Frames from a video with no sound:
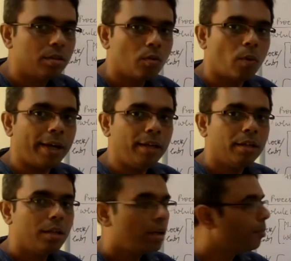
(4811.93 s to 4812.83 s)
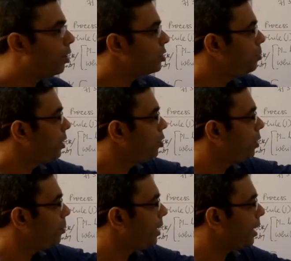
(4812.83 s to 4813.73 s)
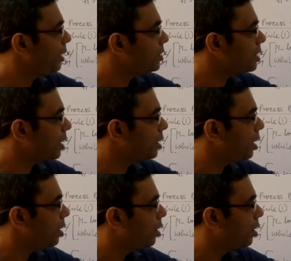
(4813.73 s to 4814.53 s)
Why? Because P2 will be getting stuck here.